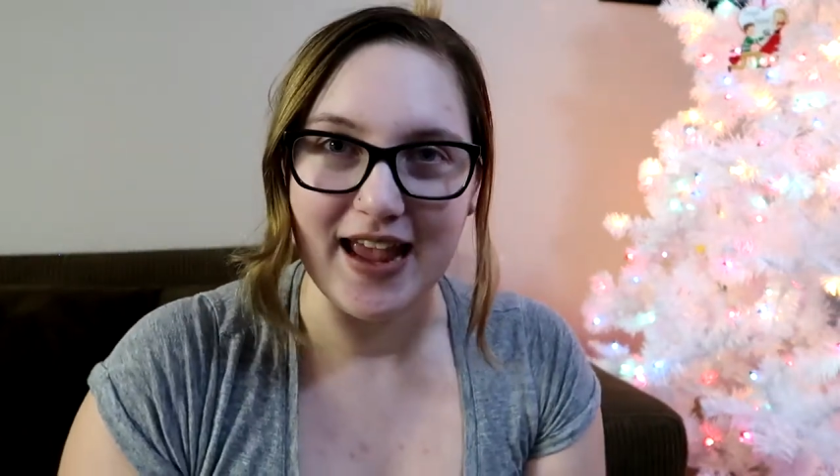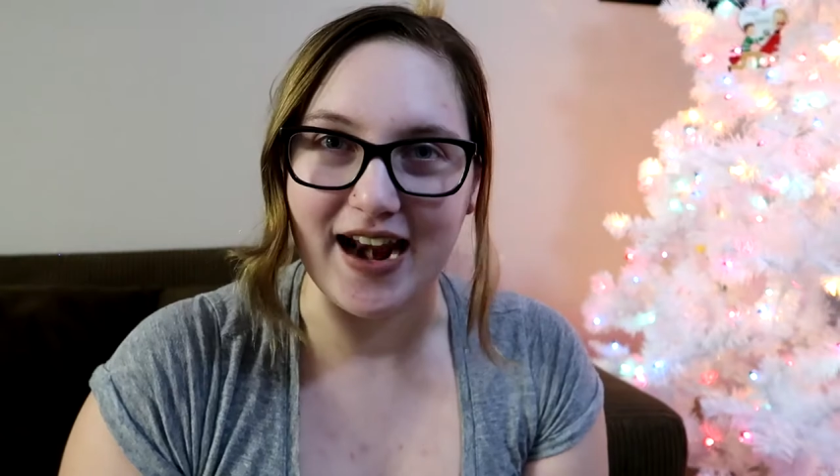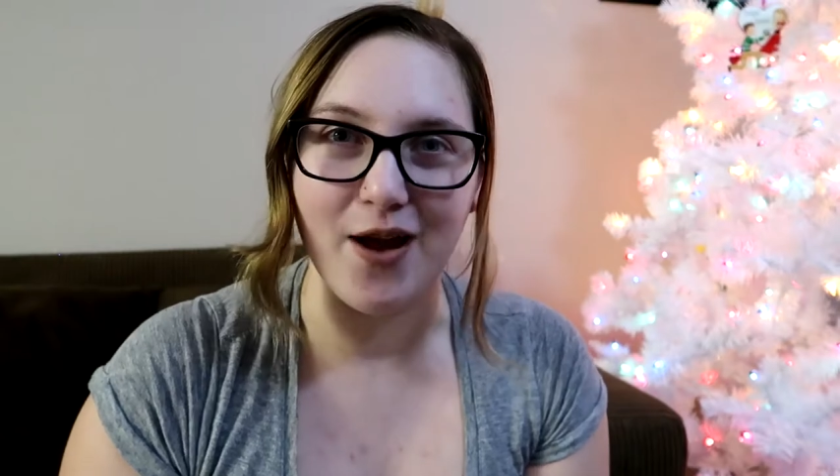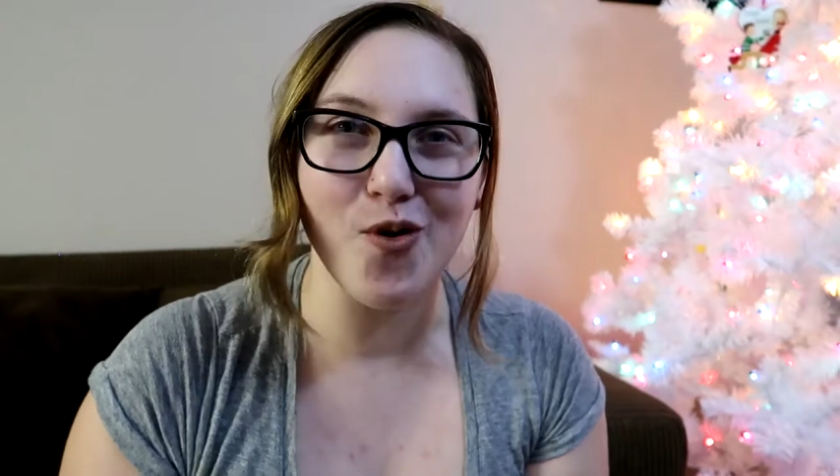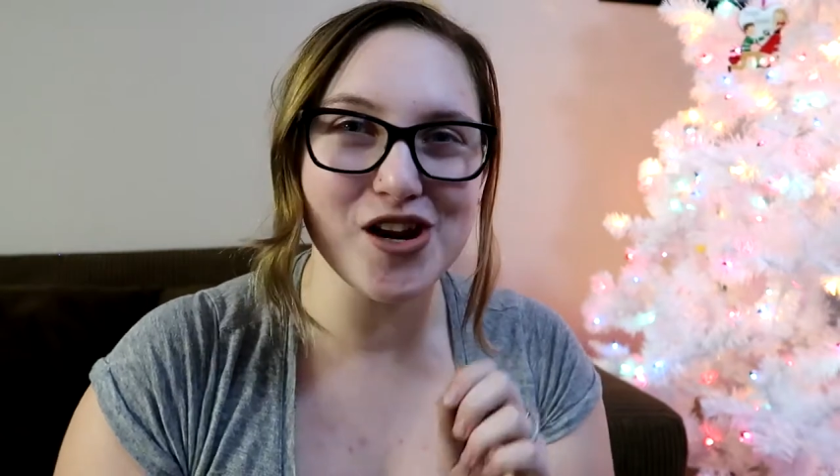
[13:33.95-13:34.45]

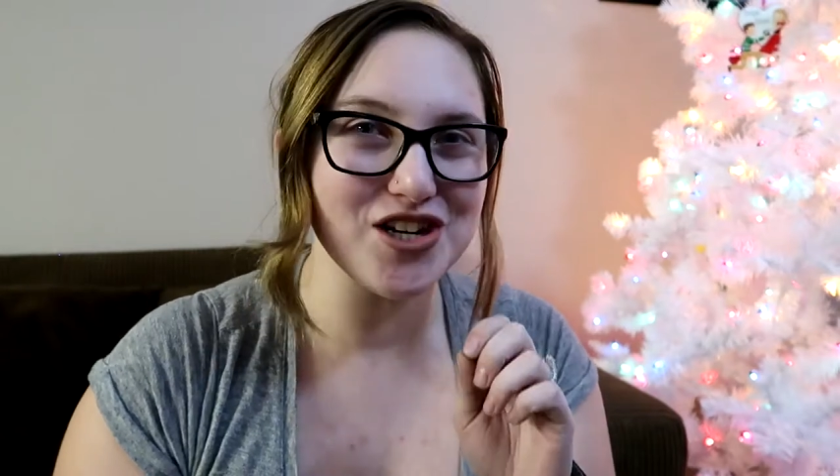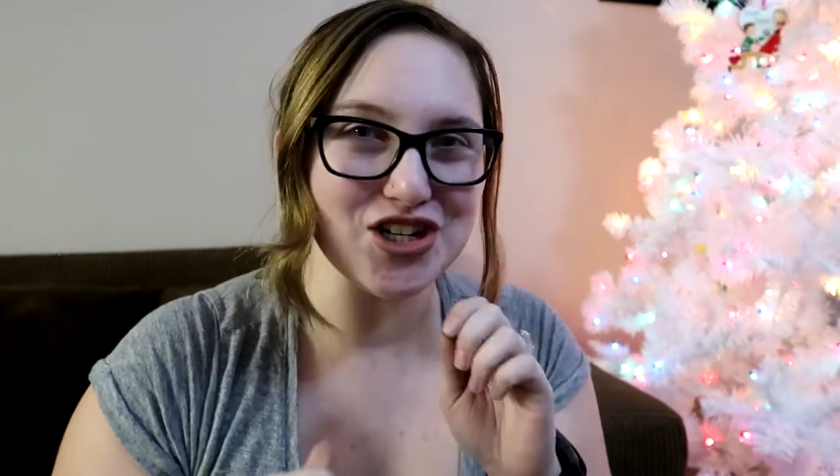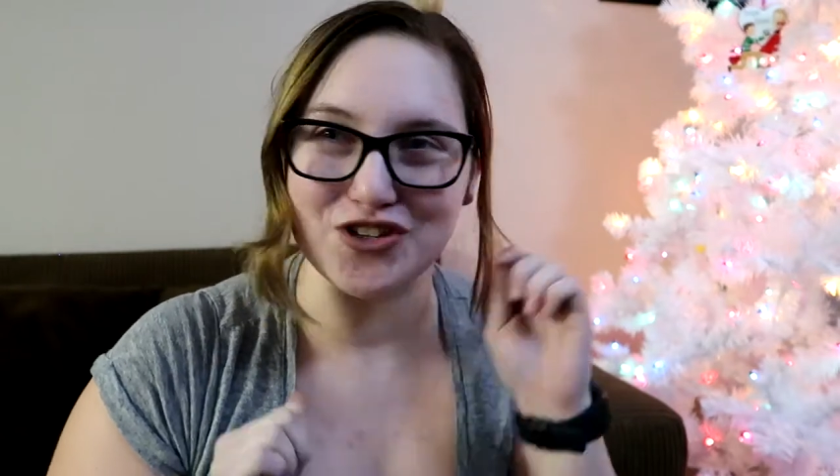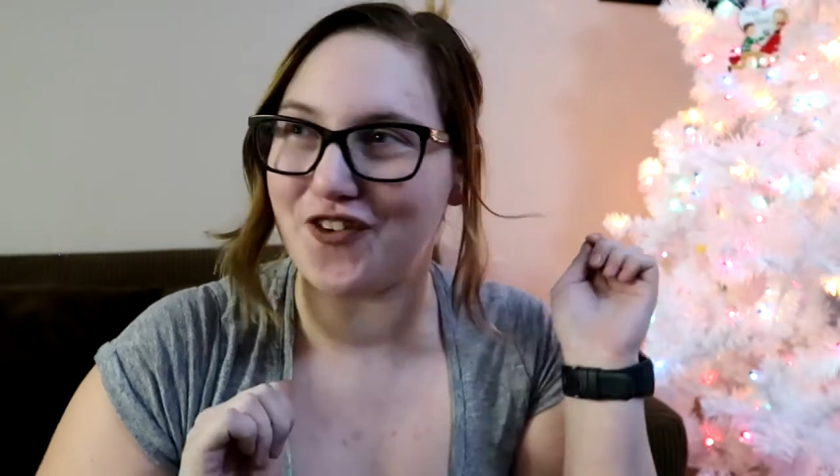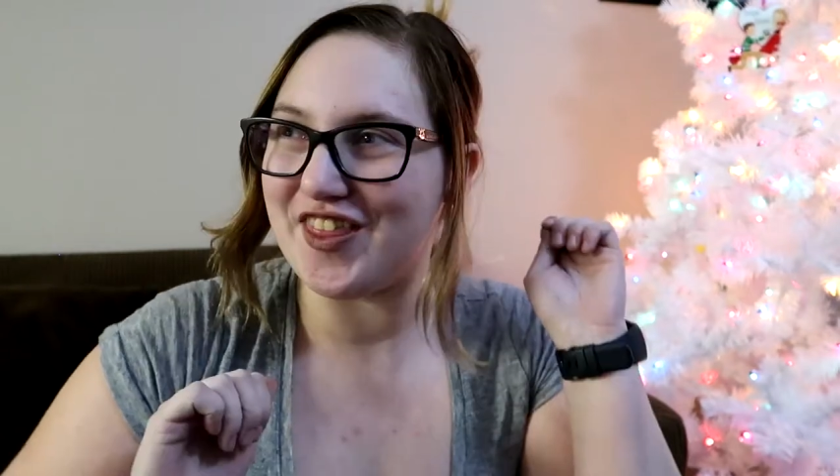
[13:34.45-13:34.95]
And I wanted to
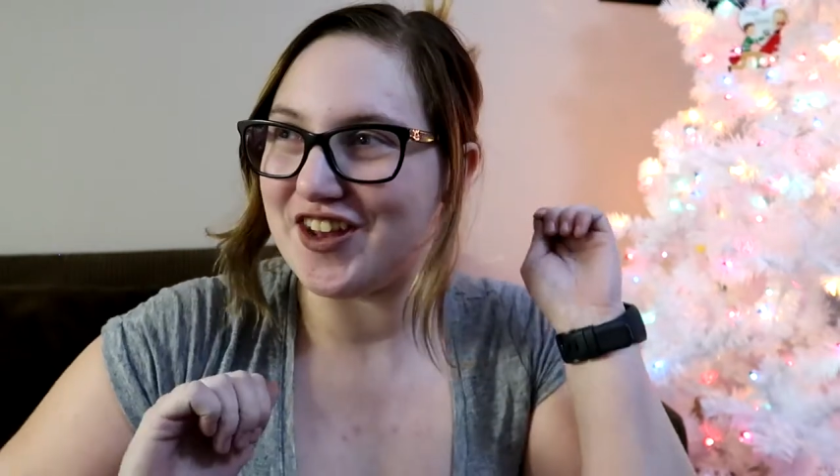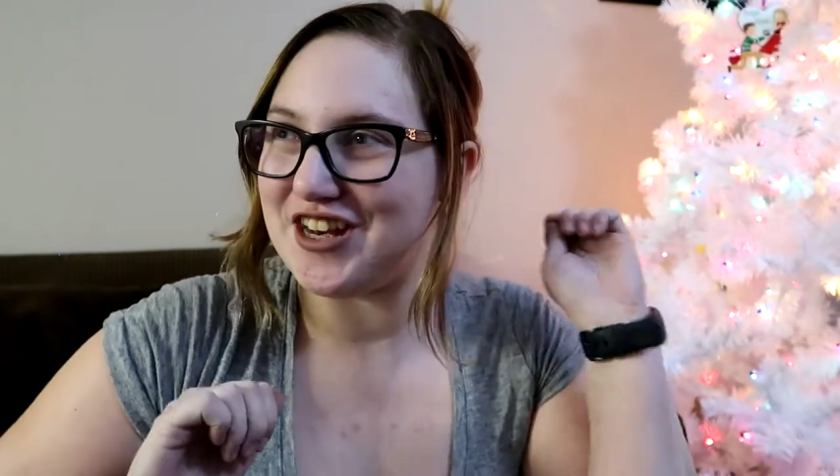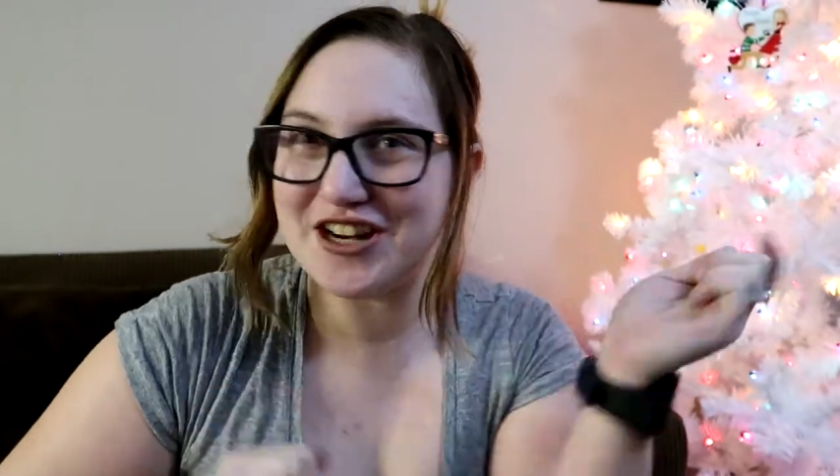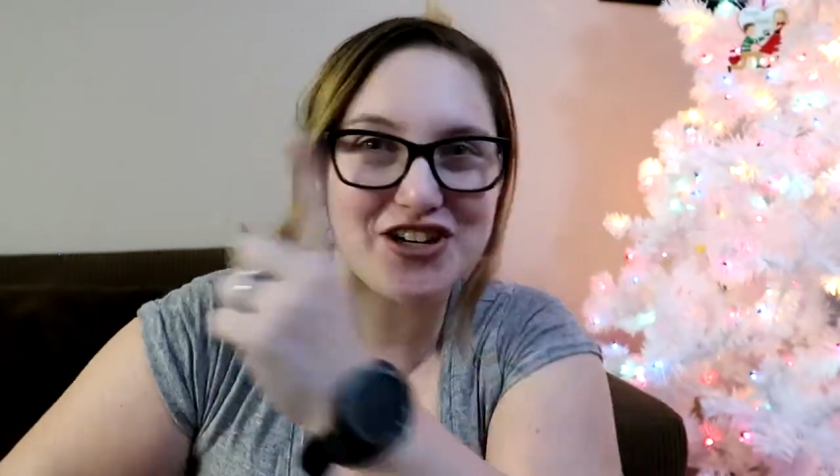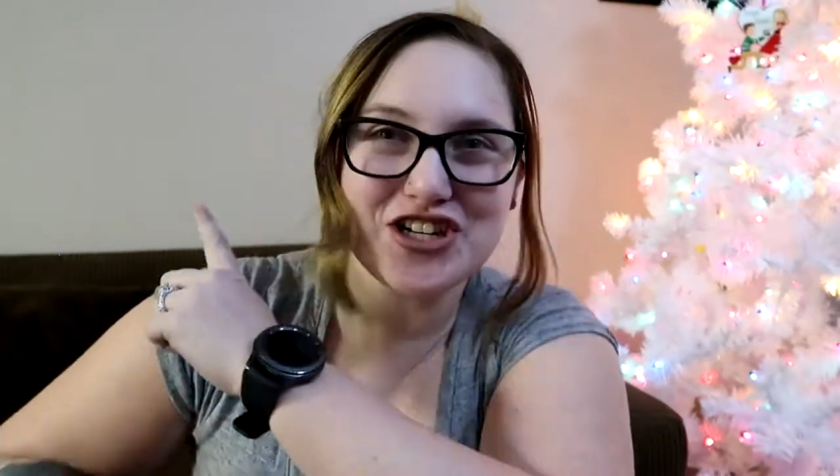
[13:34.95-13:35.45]
just find the
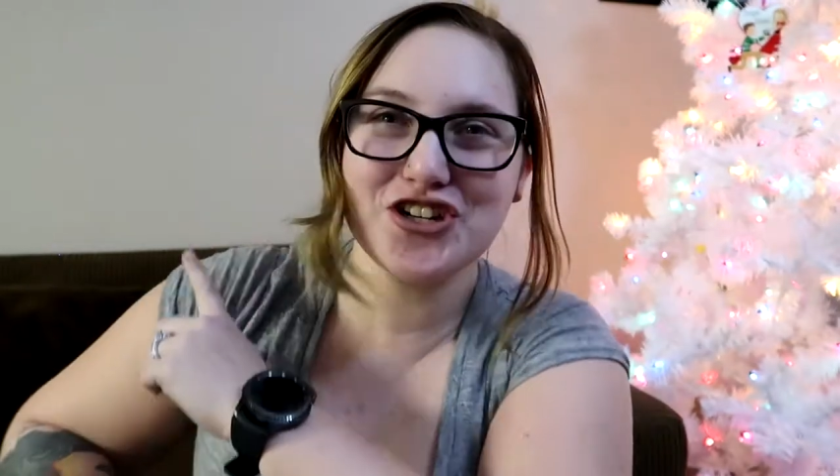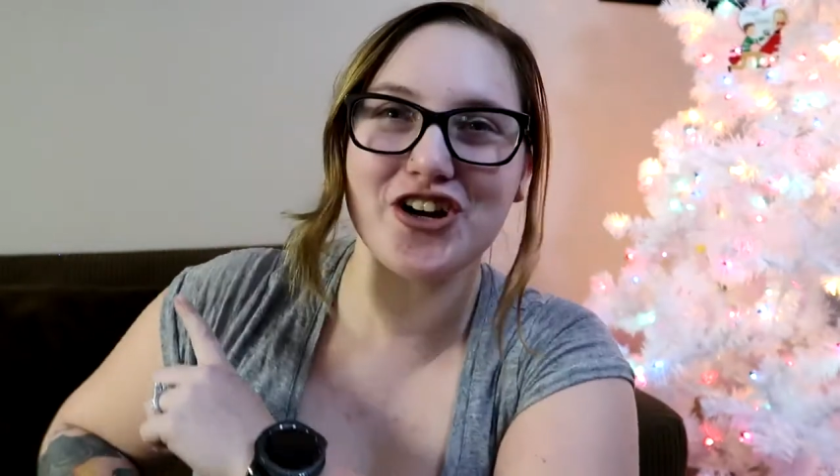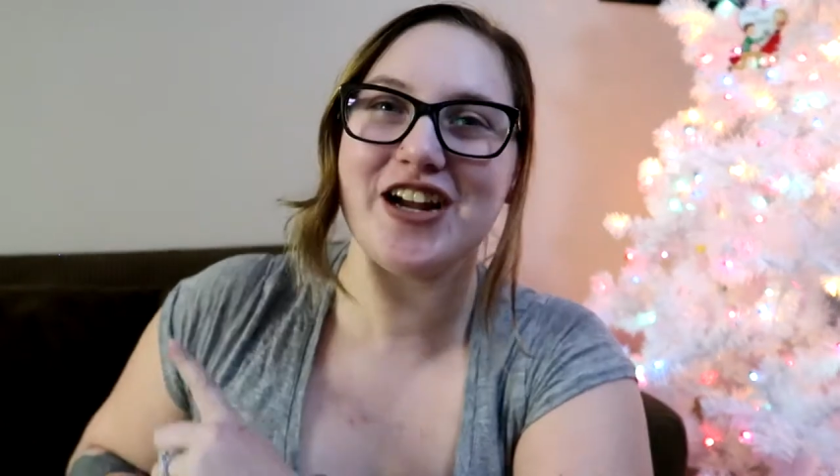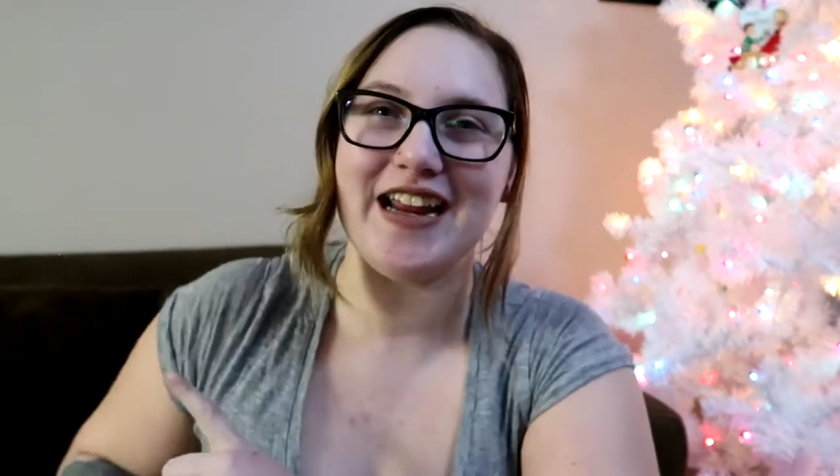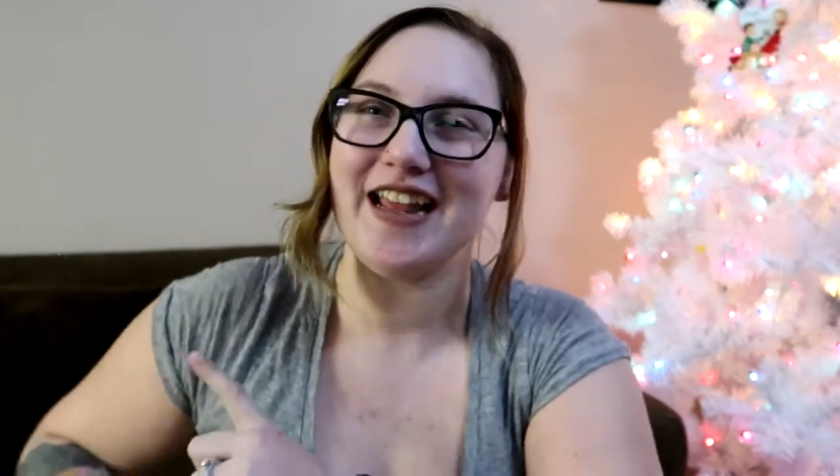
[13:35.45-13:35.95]
nearest
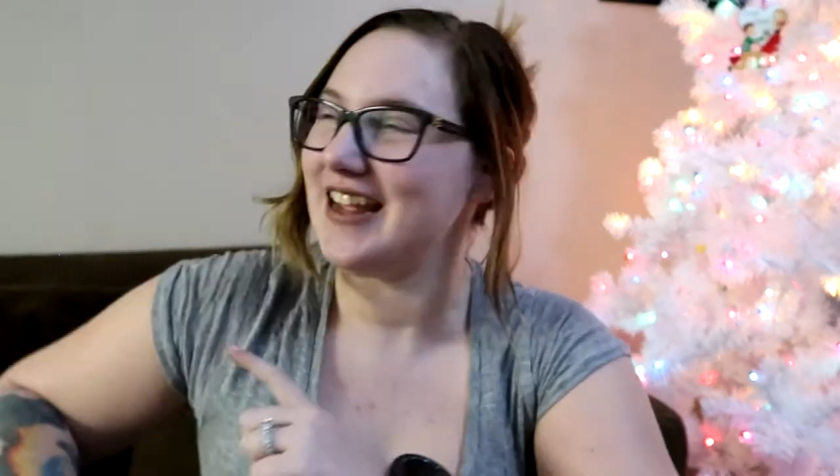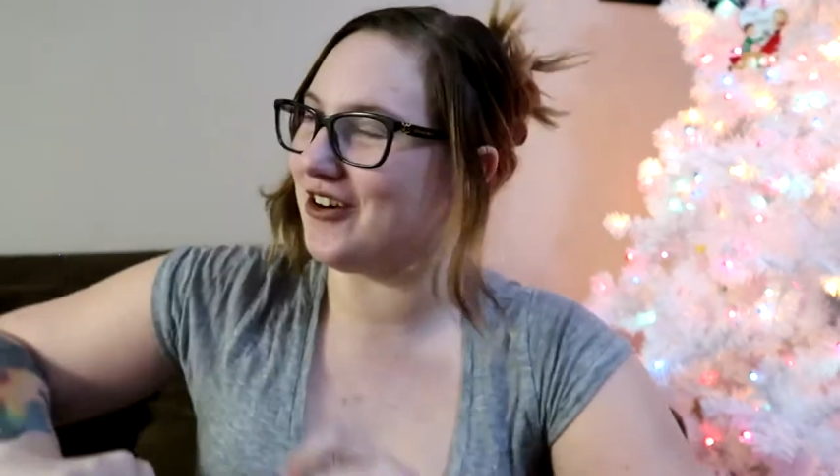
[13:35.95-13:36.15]
tree